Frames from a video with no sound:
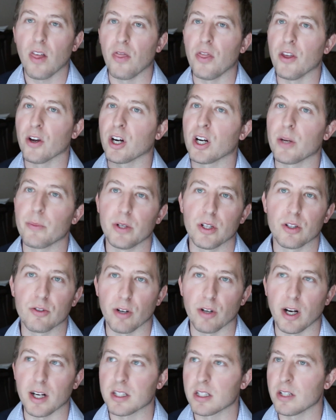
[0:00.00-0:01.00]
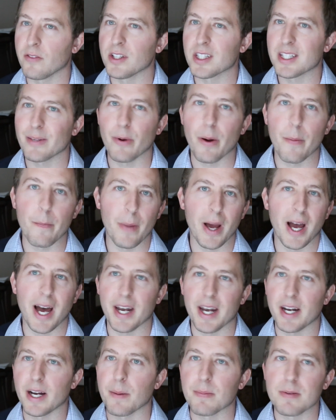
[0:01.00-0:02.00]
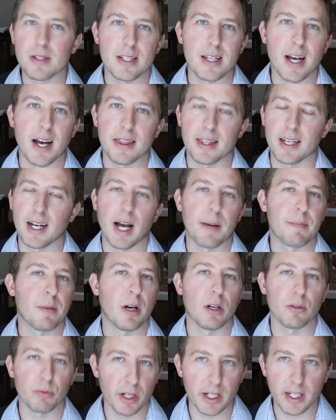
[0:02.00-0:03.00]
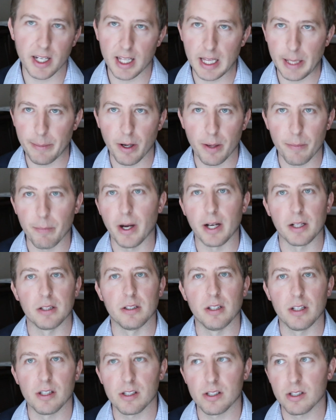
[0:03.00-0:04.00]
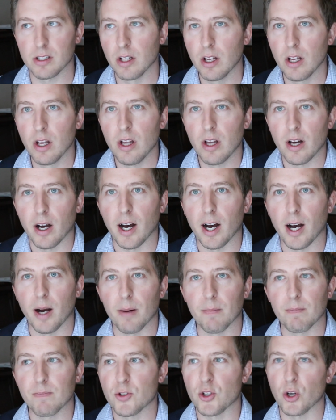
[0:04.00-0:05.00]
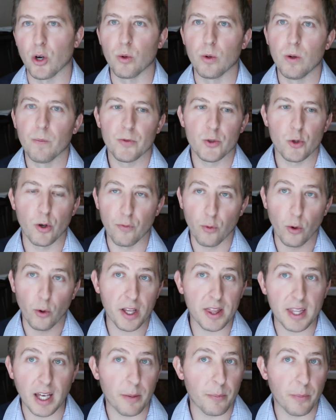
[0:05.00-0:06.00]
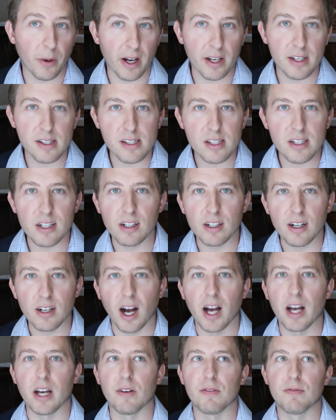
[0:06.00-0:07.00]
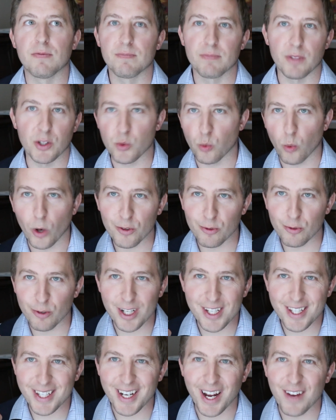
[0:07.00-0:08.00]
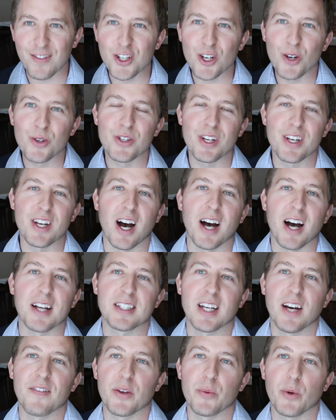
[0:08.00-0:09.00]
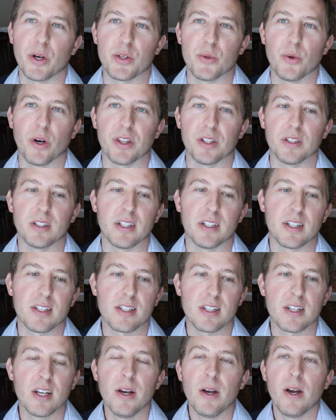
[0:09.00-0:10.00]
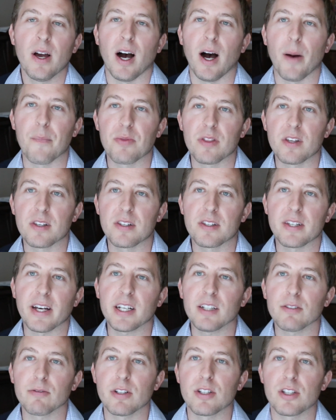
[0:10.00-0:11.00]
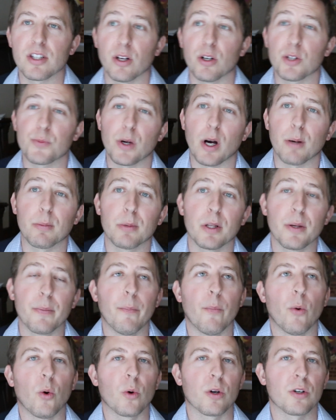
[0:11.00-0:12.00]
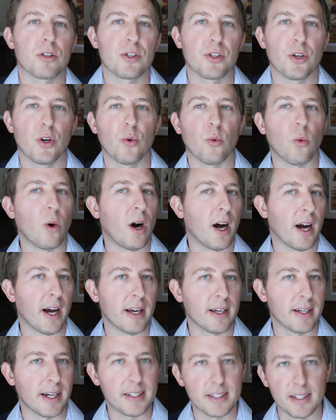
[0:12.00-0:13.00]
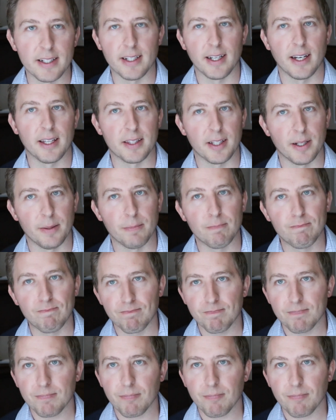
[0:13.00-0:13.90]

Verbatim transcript: they're gonna be aggressive and somewhat mad and upset that I'm not ranking them on my list. So to avoid that bias here, that's one reason I've chosen not to have NYU on the list. The second reason, though, is probably more so why I didn't have them.